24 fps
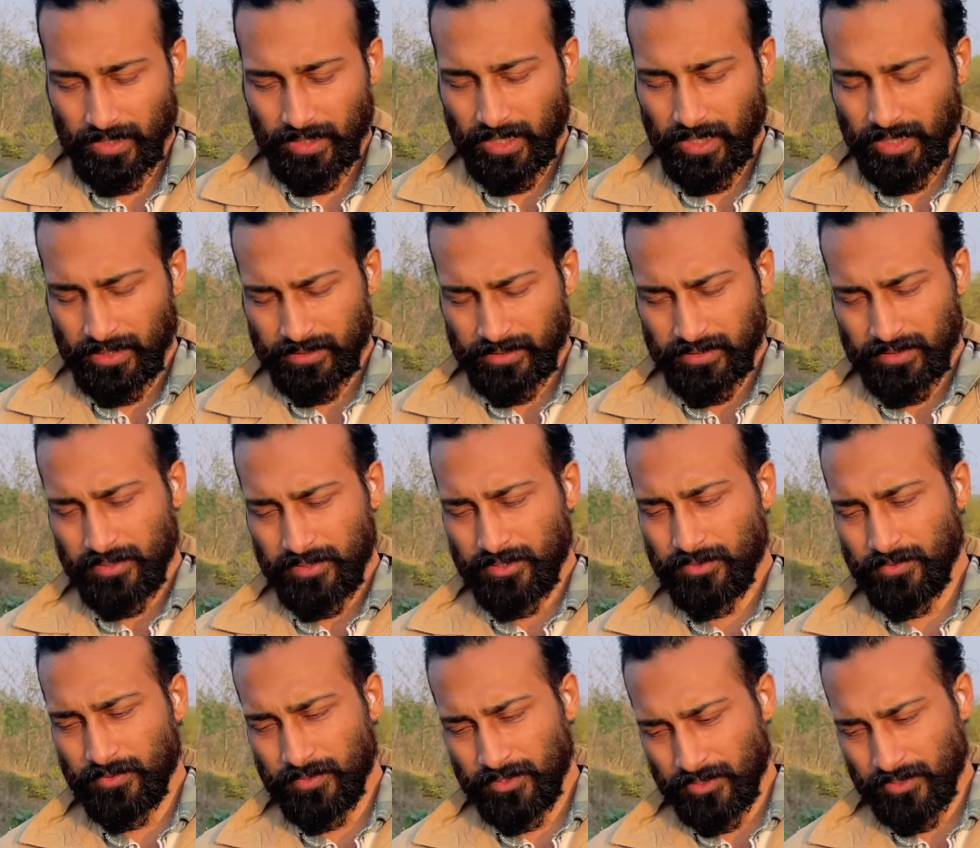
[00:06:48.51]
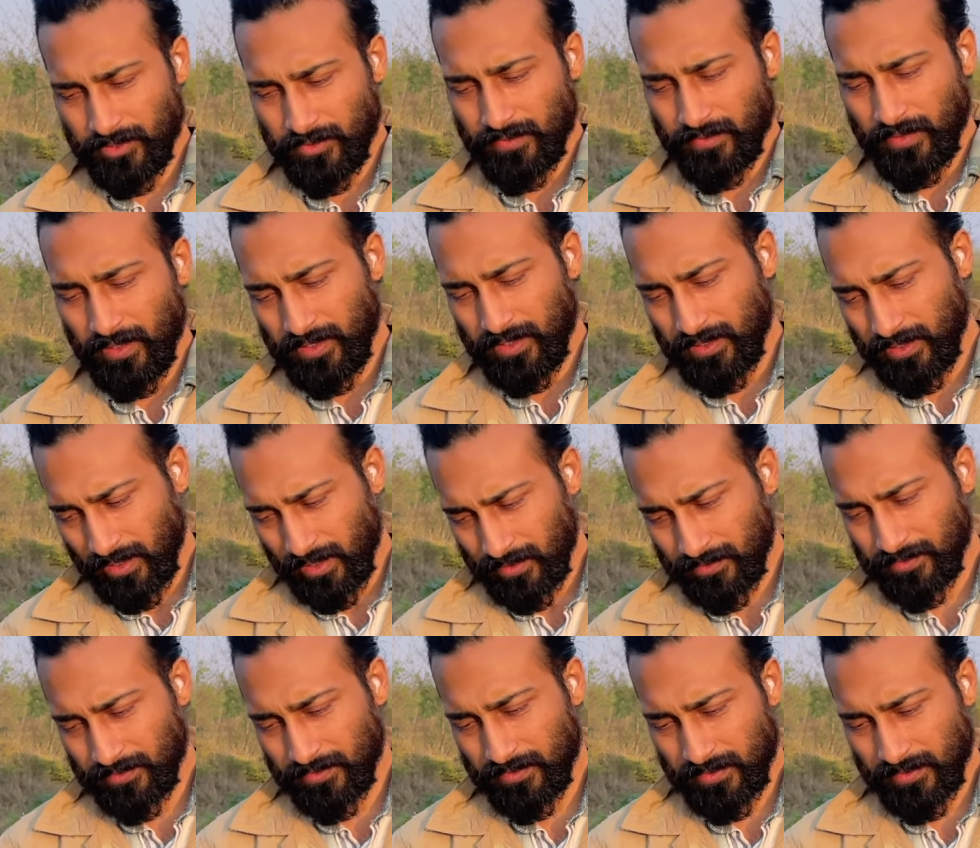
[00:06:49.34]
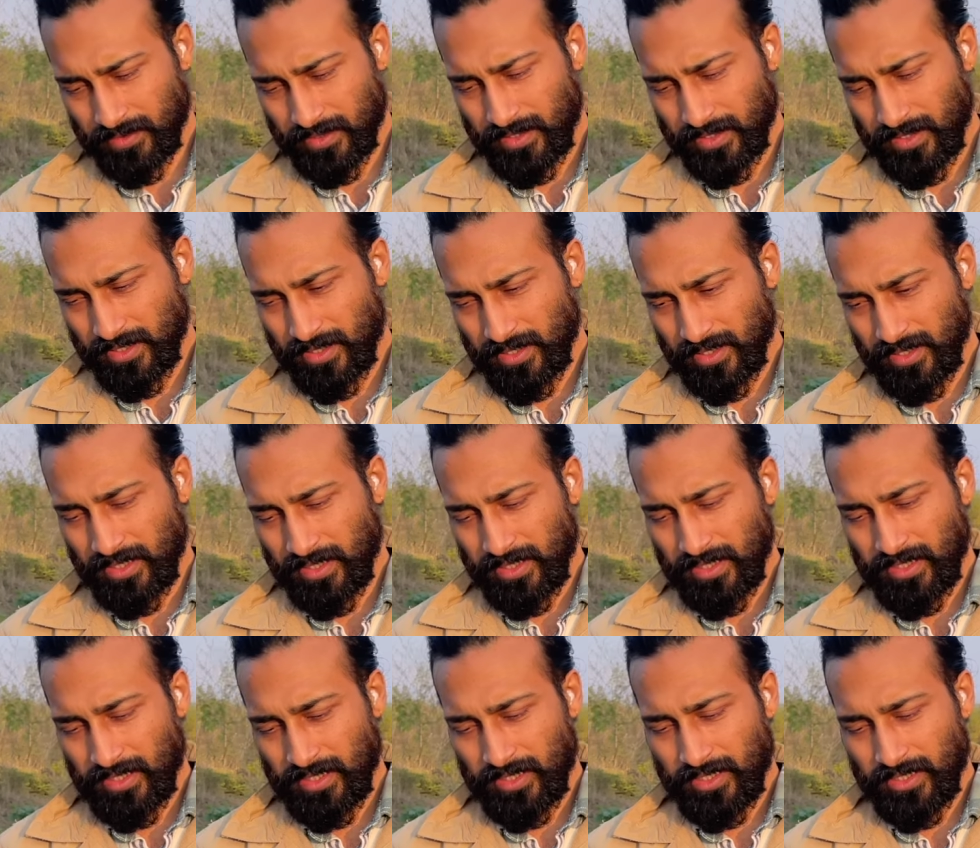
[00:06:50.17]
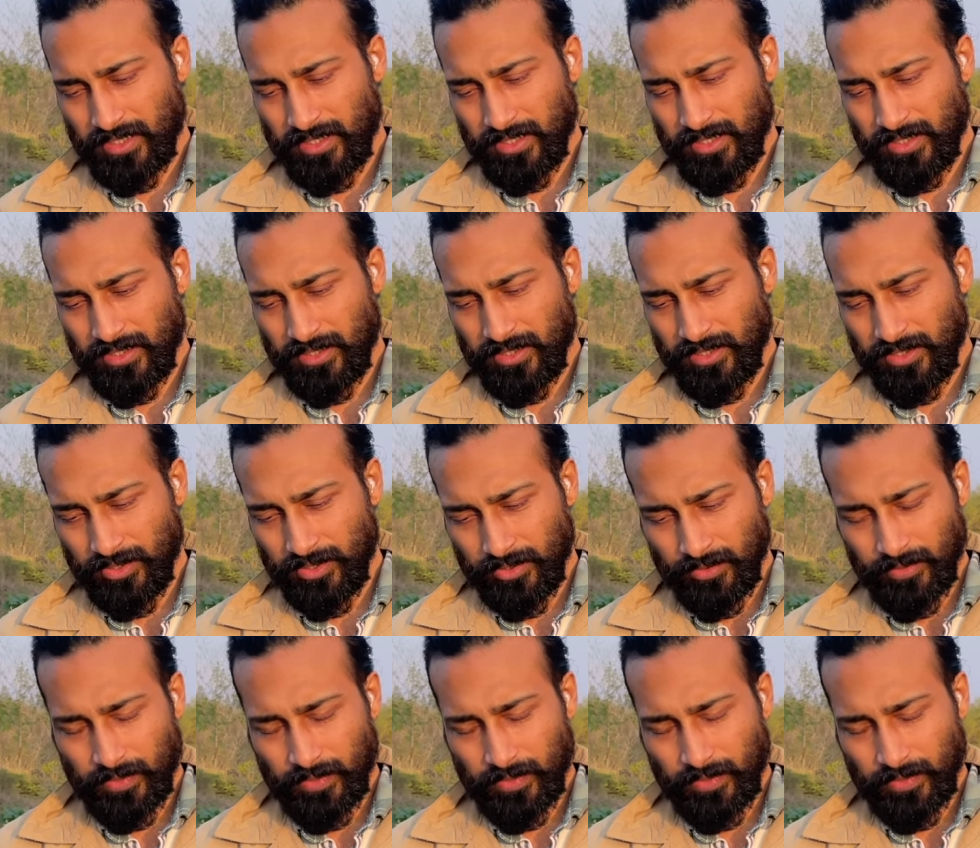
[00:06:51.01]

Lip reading: I think this video is far enough. Do